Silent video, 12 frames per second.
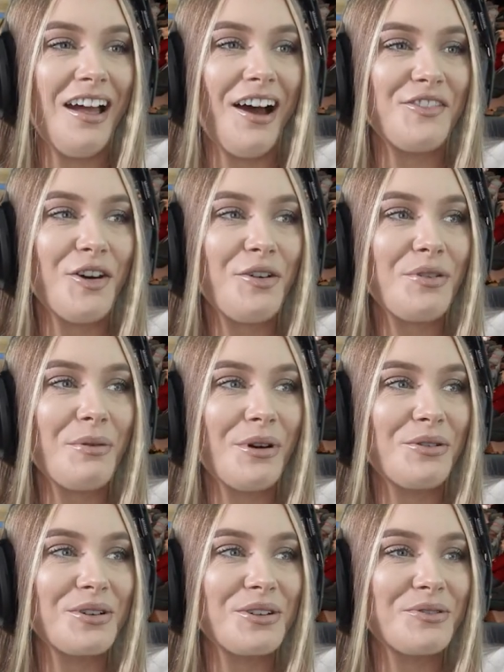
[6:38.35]
I know you were
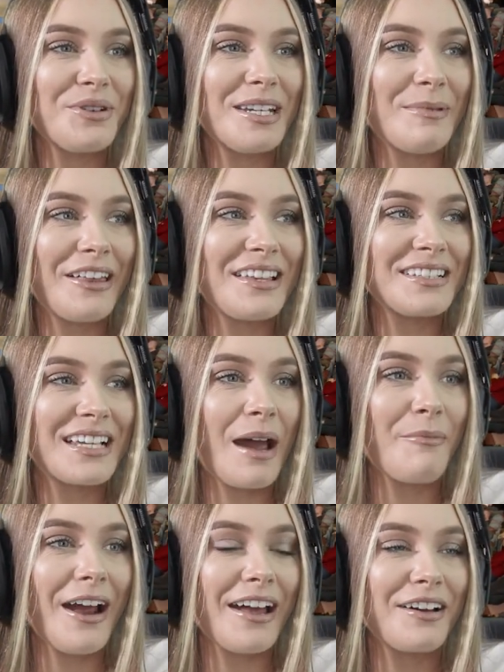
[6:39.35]
all annoyed about these
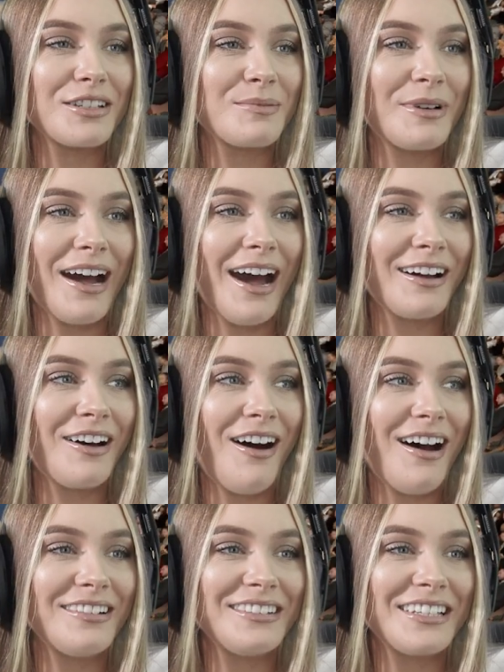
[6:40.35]
camera angles, but I can't.